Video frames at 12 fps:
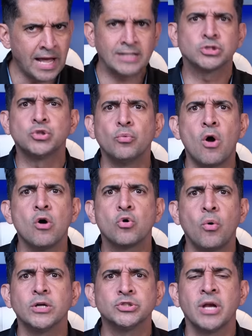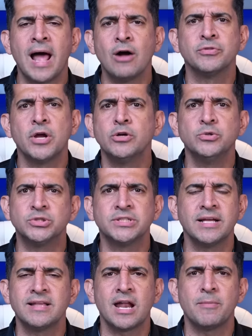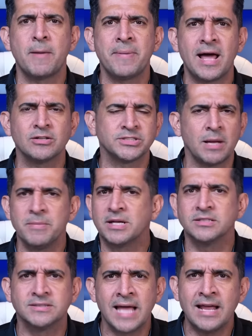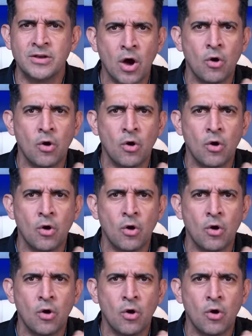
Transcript: that's the wrong question. How dare you say that about Palestine? Because they